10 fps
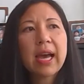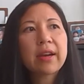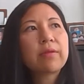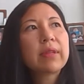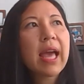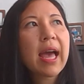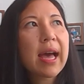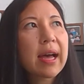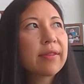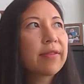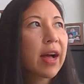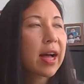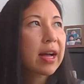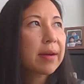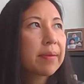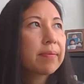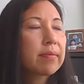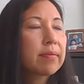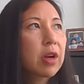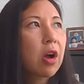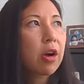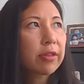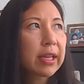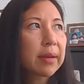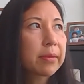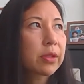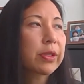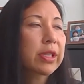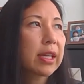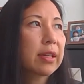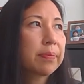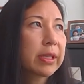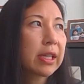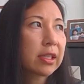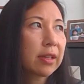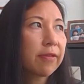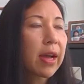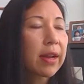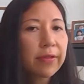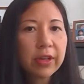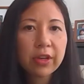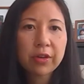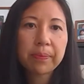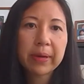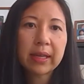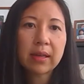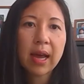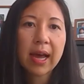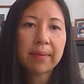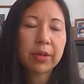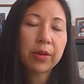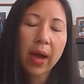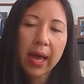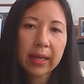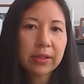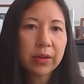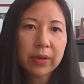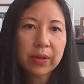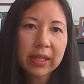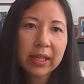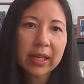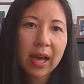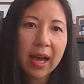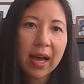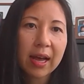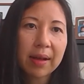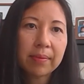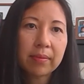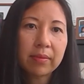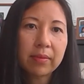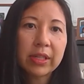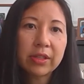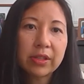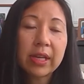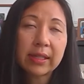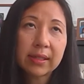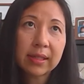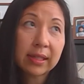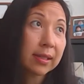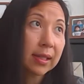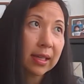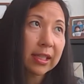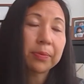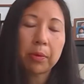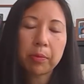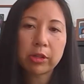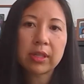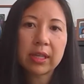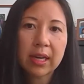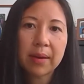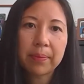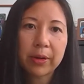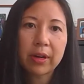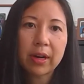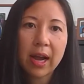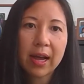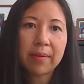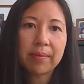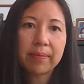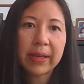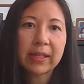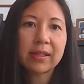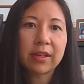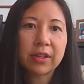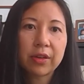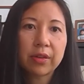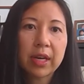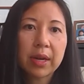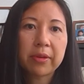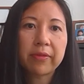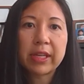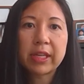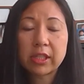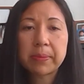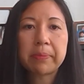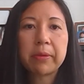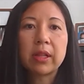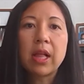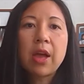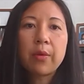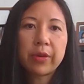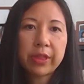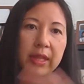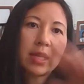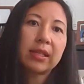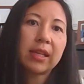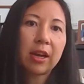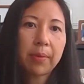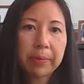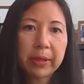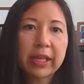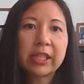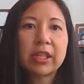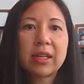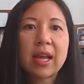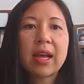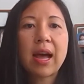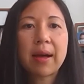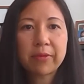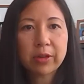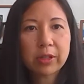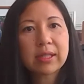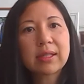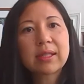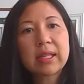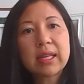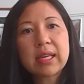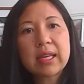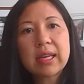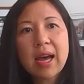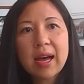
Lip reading: I don't really have concrete numbers, which I could potentially find for you, but anecdotally, it's a disproportionate number based on the number of Indigenous people within the entire population versus the